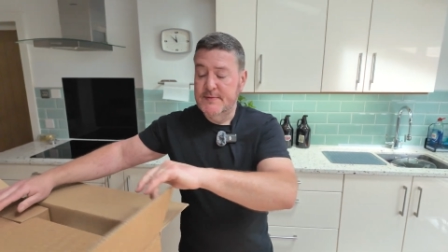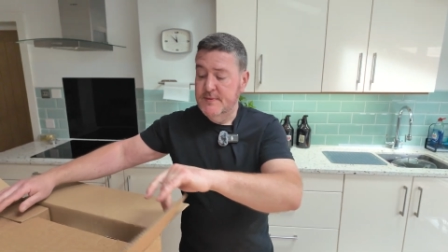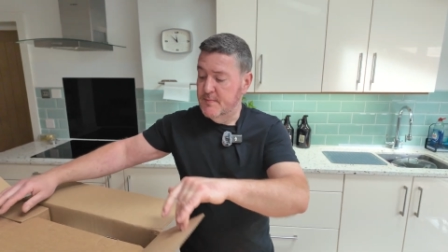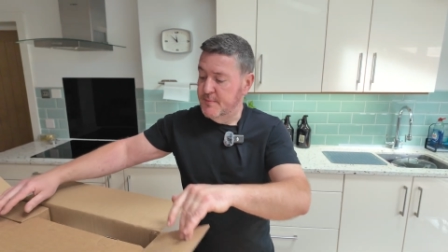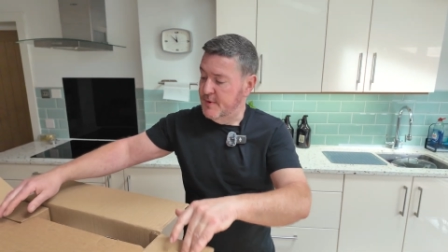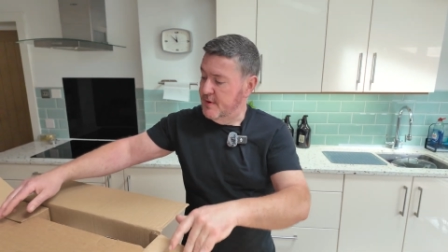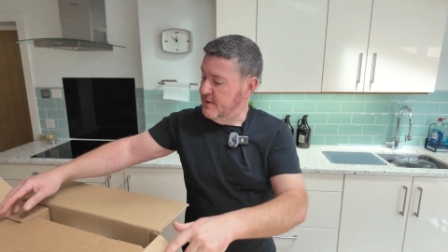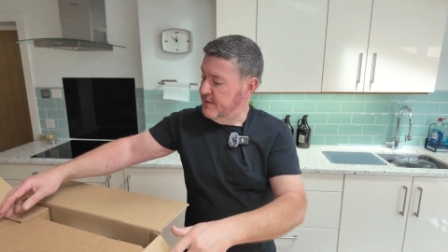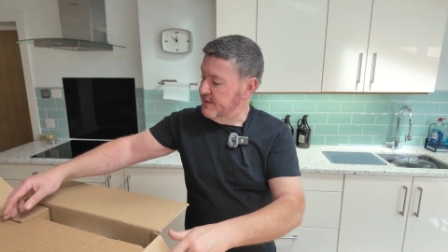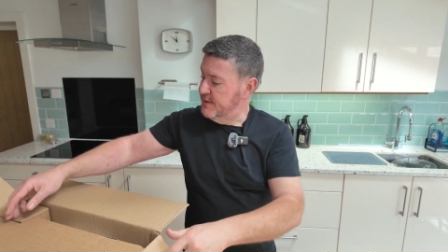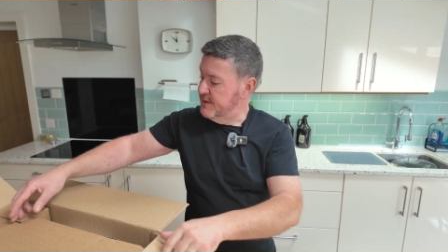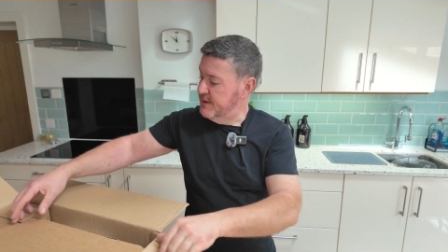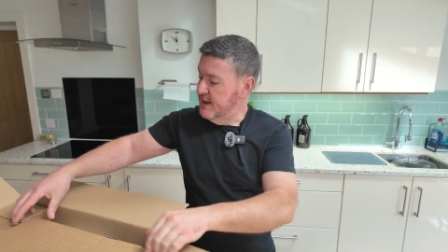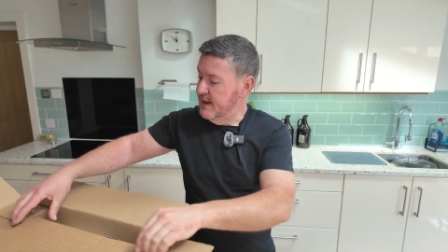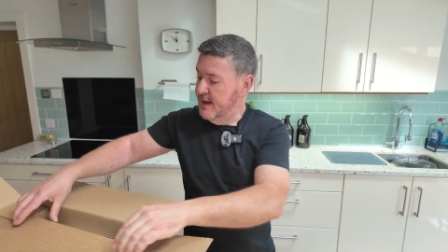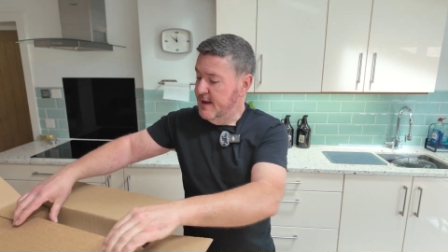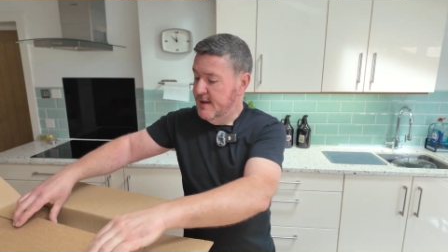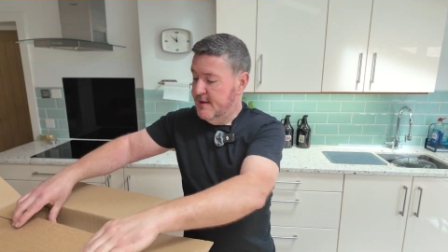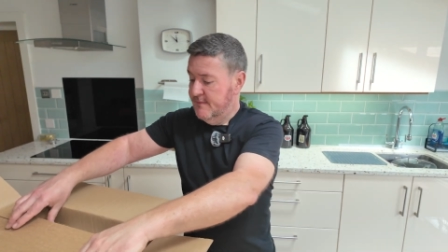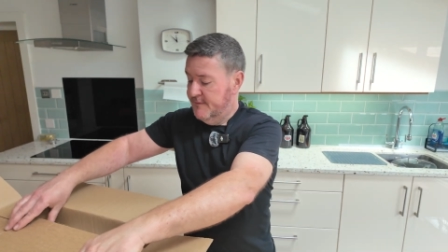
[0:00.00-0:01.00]
the box.
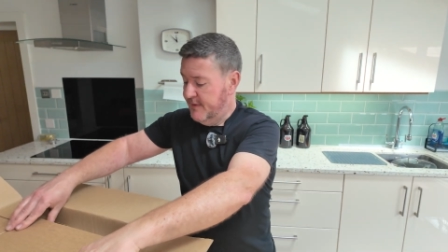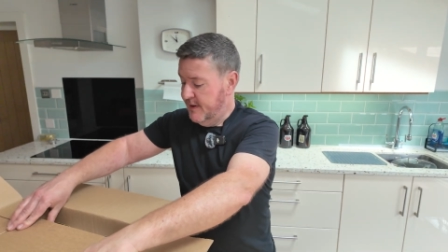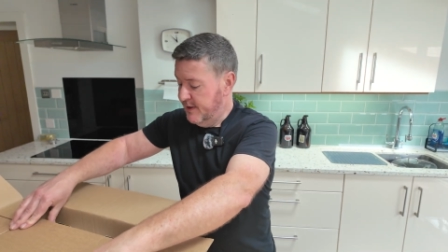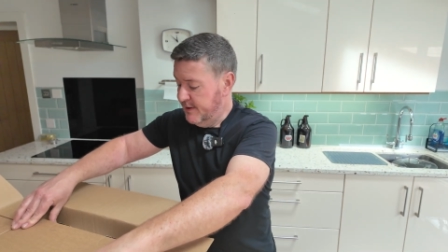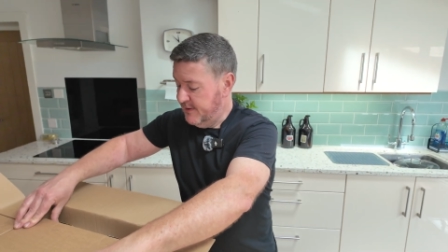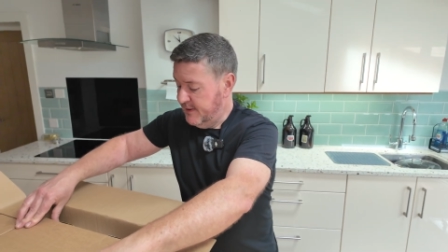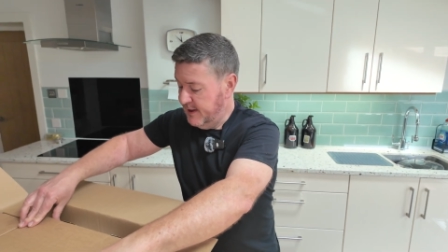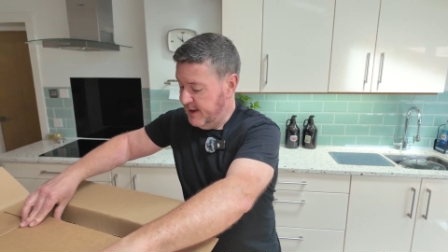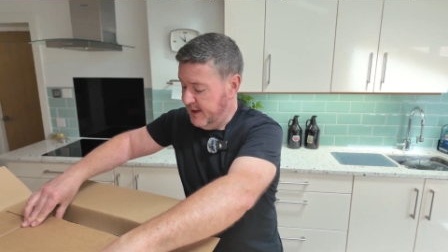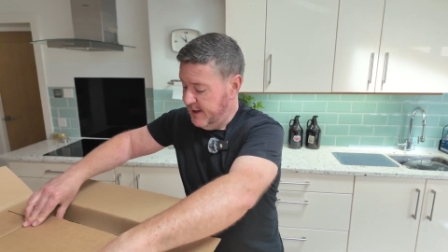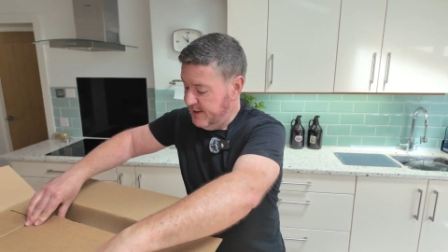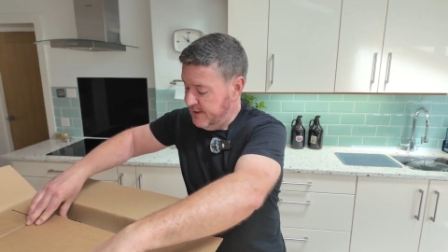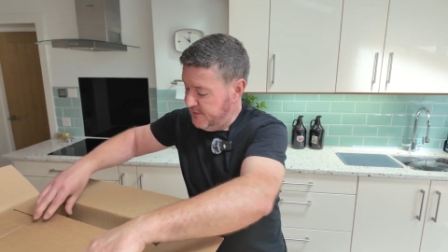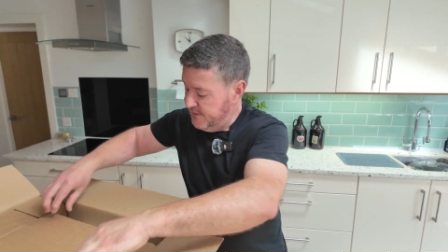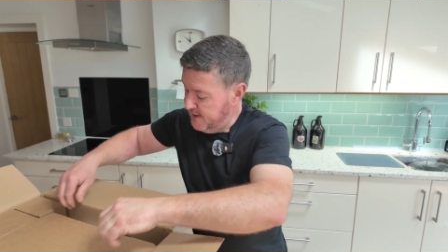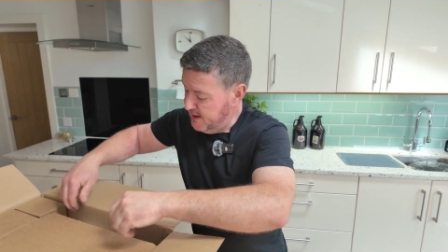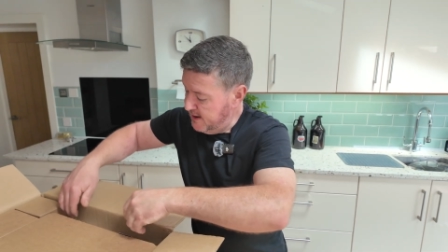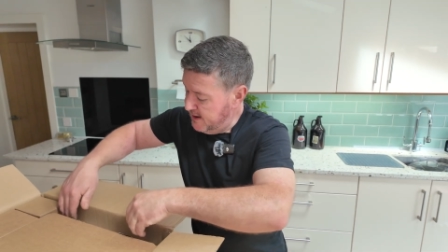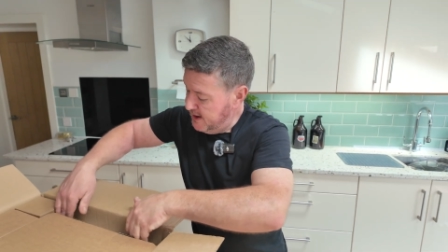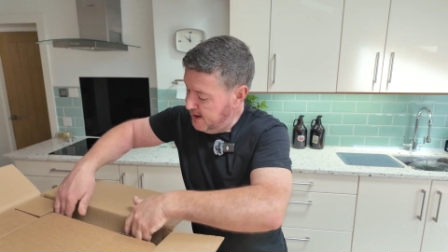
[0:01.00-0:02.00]
First thing is
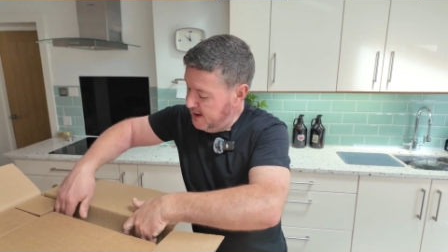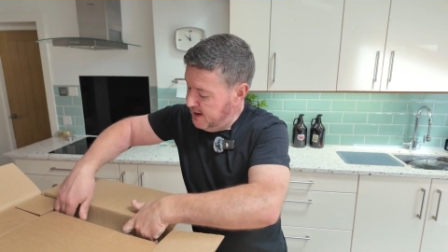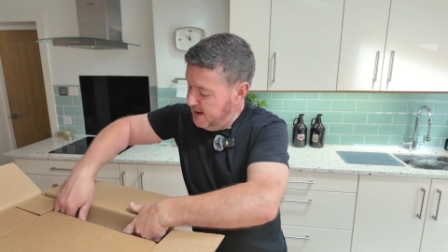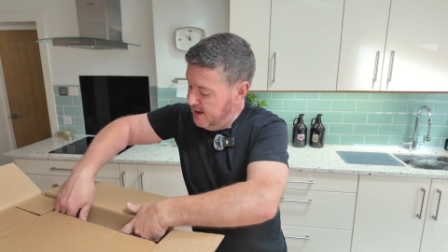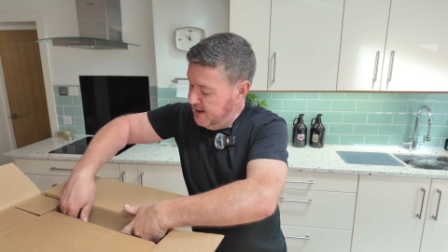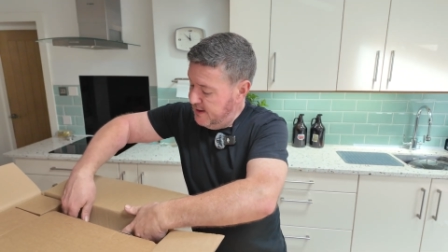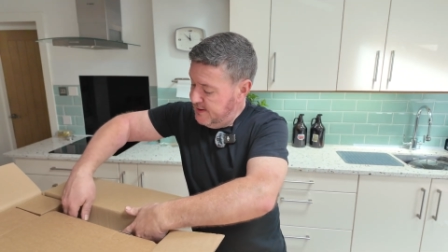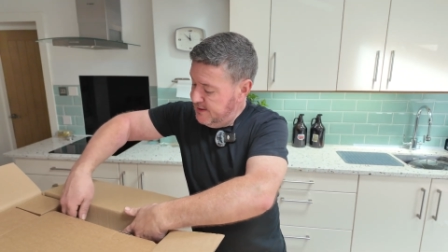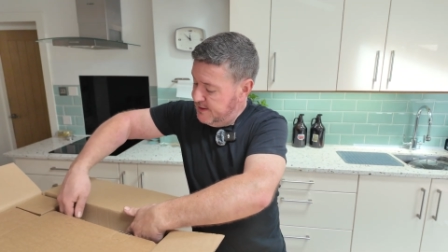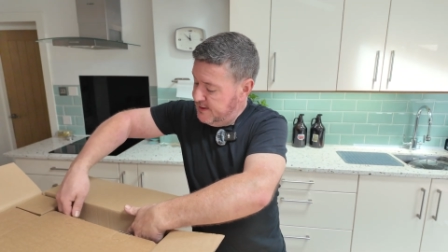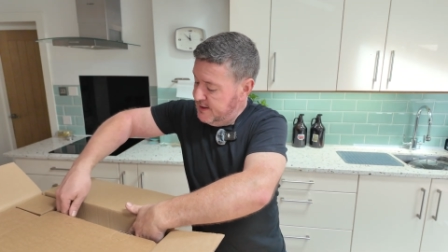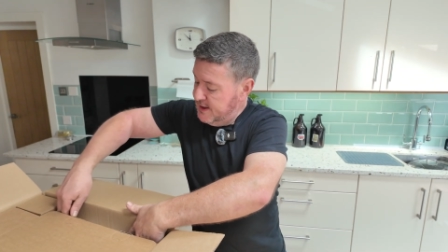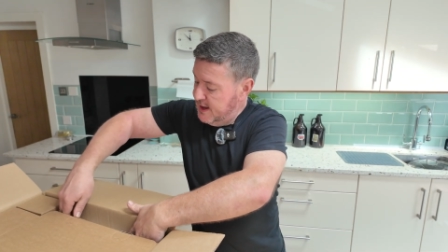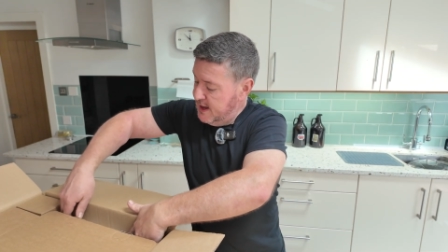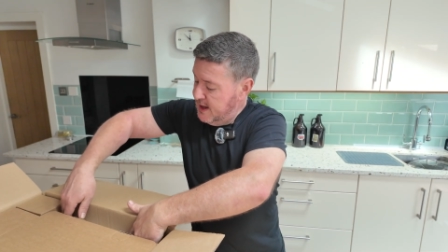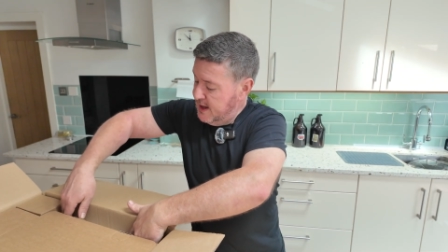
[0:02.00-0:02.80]
there is